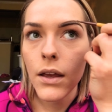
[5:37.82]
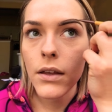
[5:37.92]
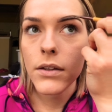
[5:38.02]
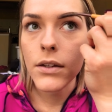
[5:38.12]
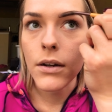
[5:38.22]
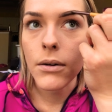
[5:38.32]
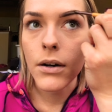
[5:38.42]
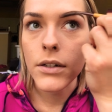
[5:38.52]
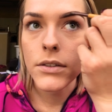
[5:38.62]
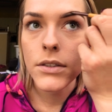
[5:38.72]
It's so
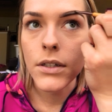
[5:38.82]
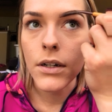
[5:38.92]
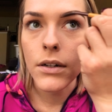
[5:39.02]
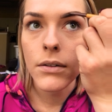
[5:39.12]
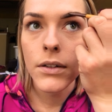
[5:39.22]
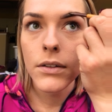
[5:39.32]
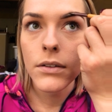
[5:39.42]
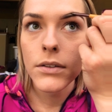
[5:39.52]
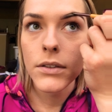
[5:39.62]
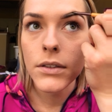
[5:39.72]
hard to talk when I
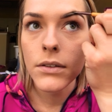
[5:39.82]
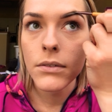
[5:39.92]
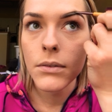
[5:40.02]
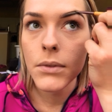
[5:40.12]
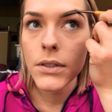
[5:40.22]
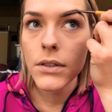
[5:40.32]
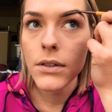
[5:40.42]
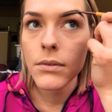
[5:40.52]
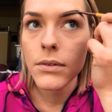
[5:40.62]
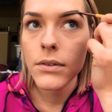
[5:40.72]
do this because I don't want to mess
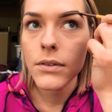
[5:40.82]
up.